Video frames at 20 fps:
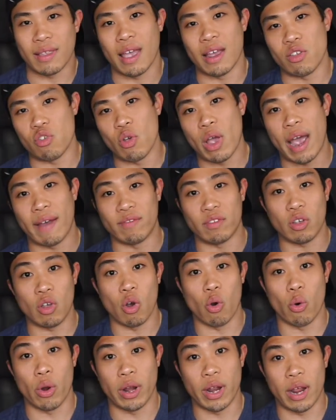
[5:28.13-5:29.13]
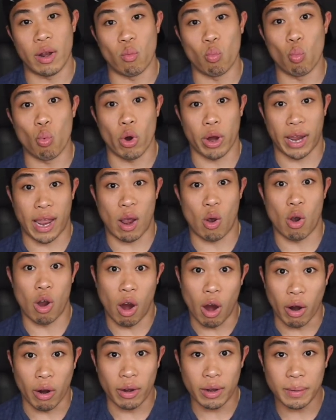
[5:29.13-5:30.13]
that you have to go in and work out
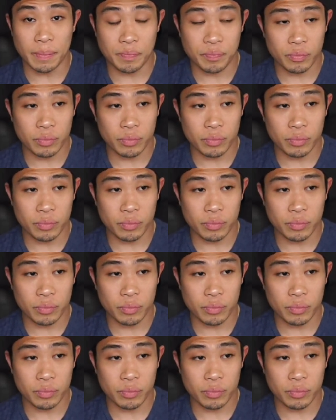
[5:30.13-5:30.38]
hard,